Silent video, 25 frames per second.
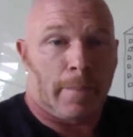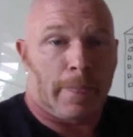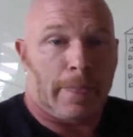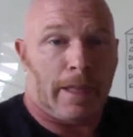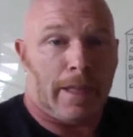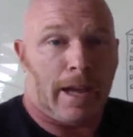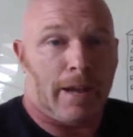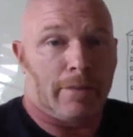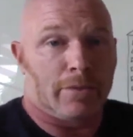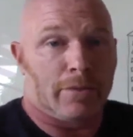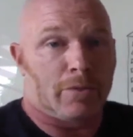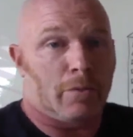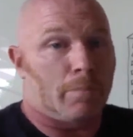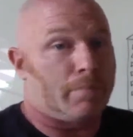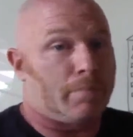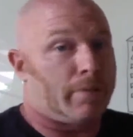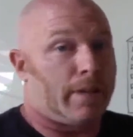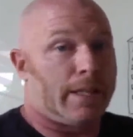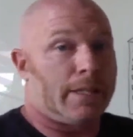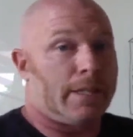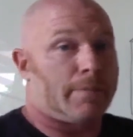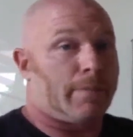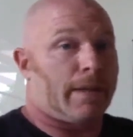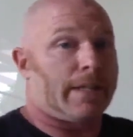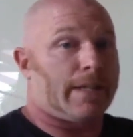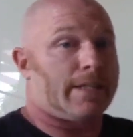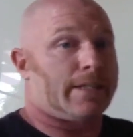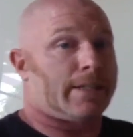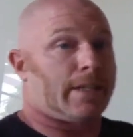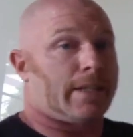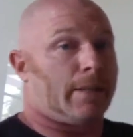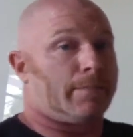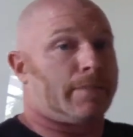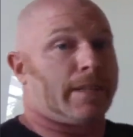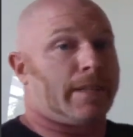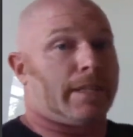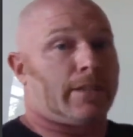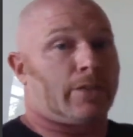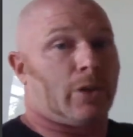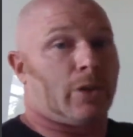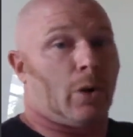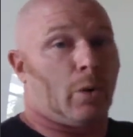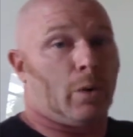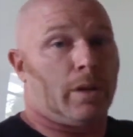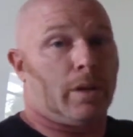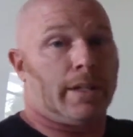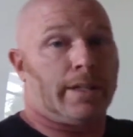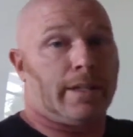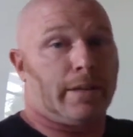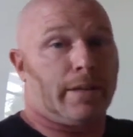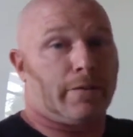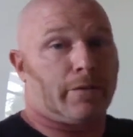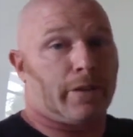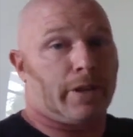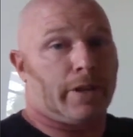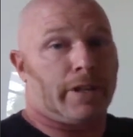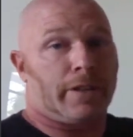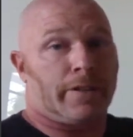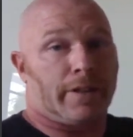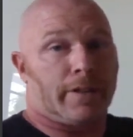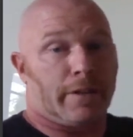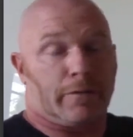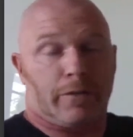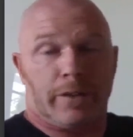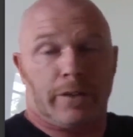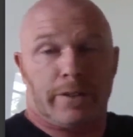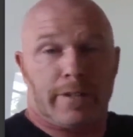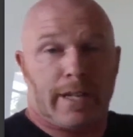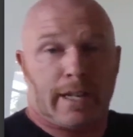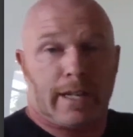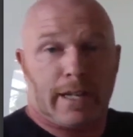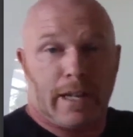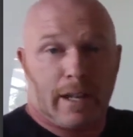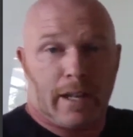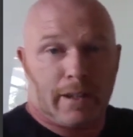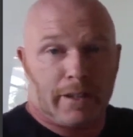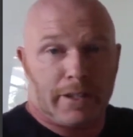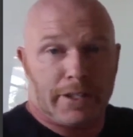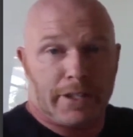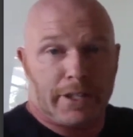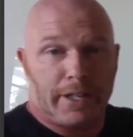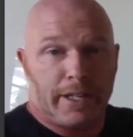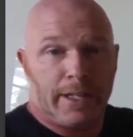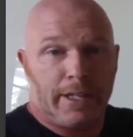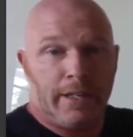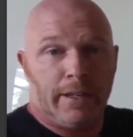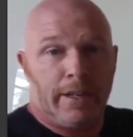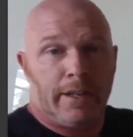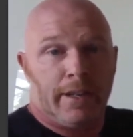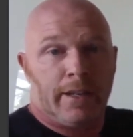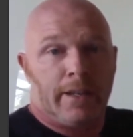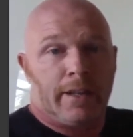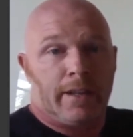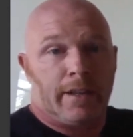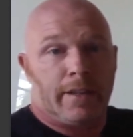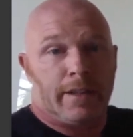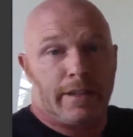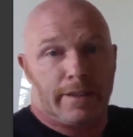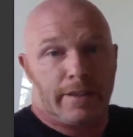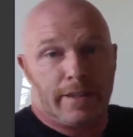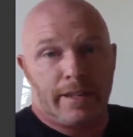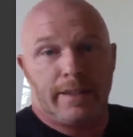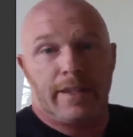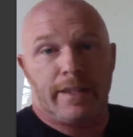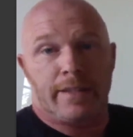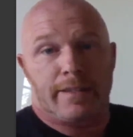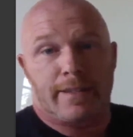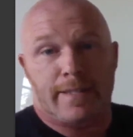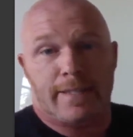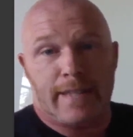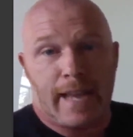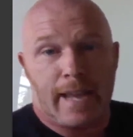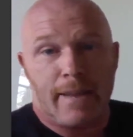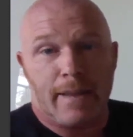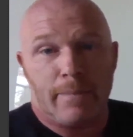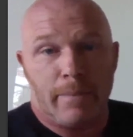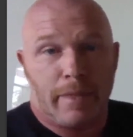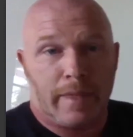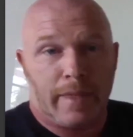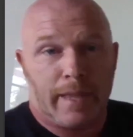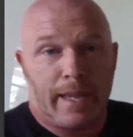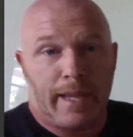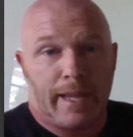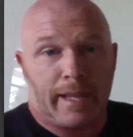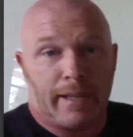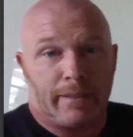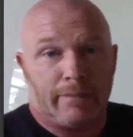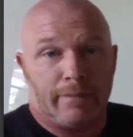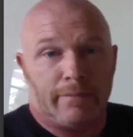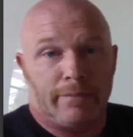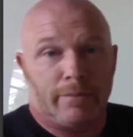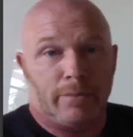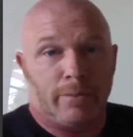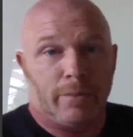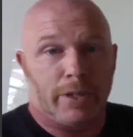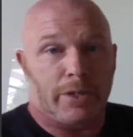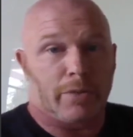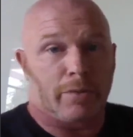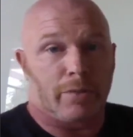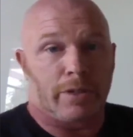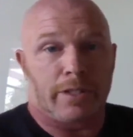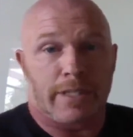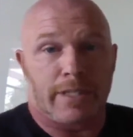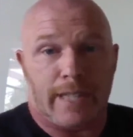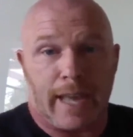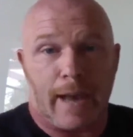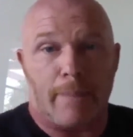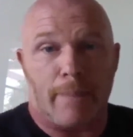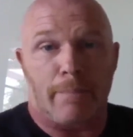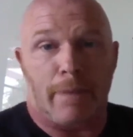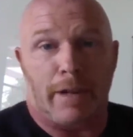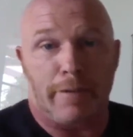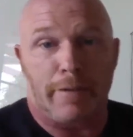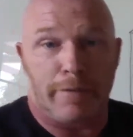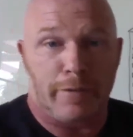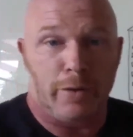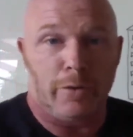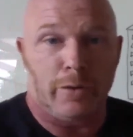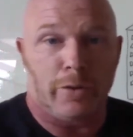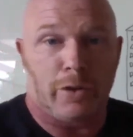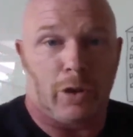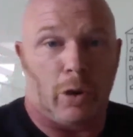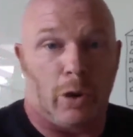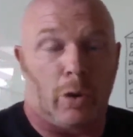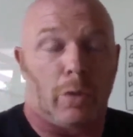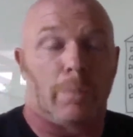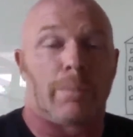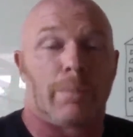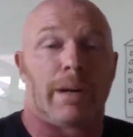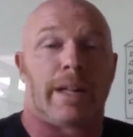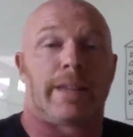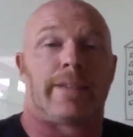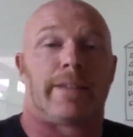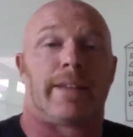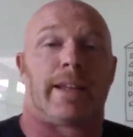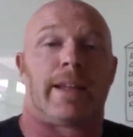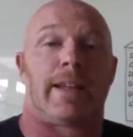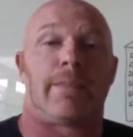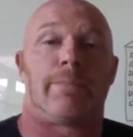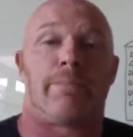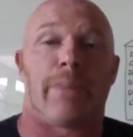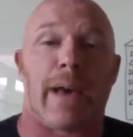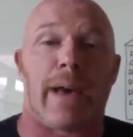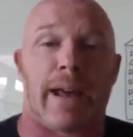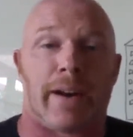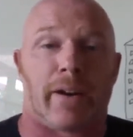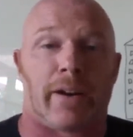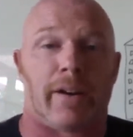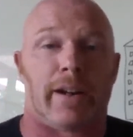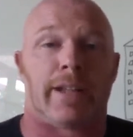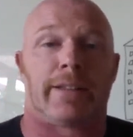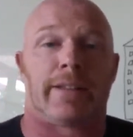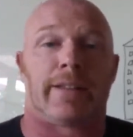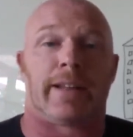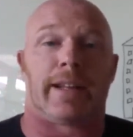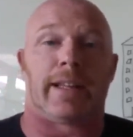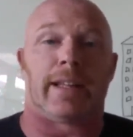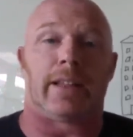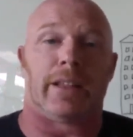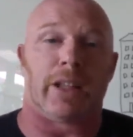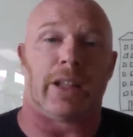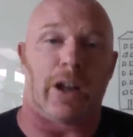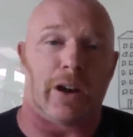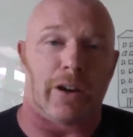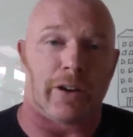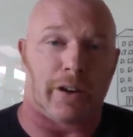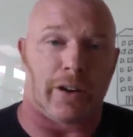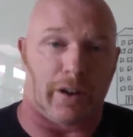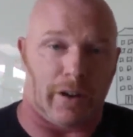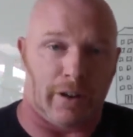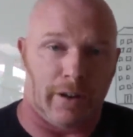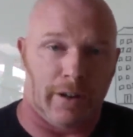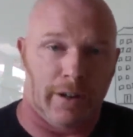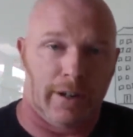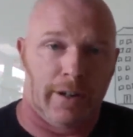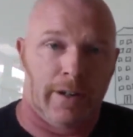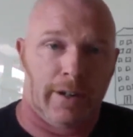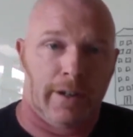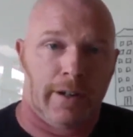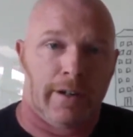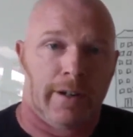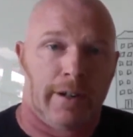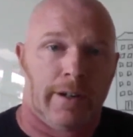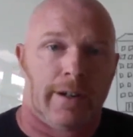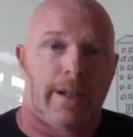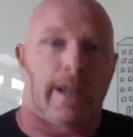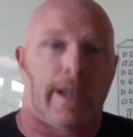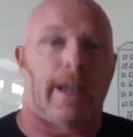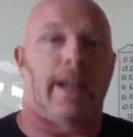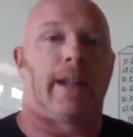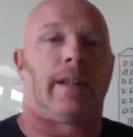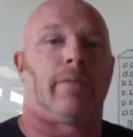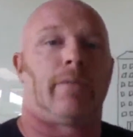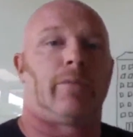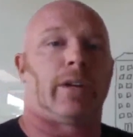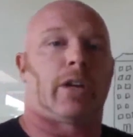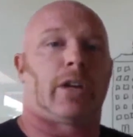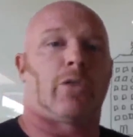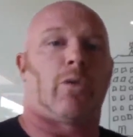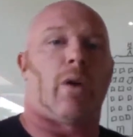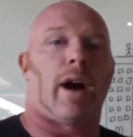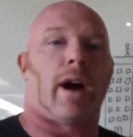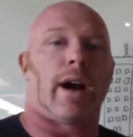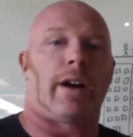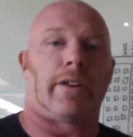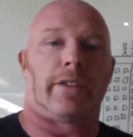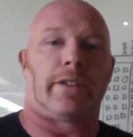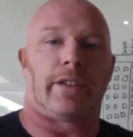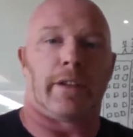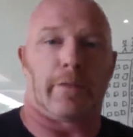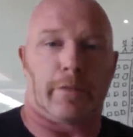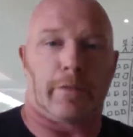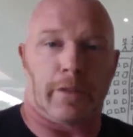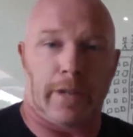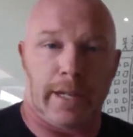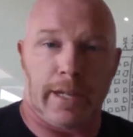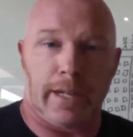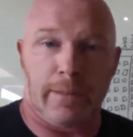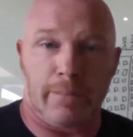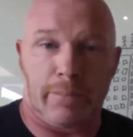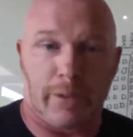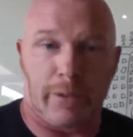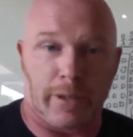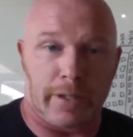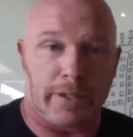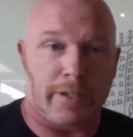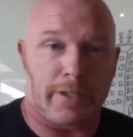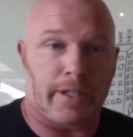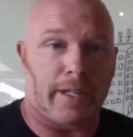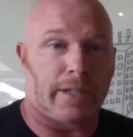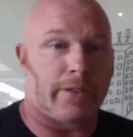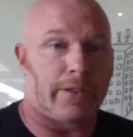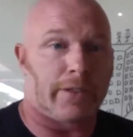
I was replaced by something totally different, a different technology that did the same thing, which was kept my food cold, but it did it better, it did it longer, and it required different inputs. And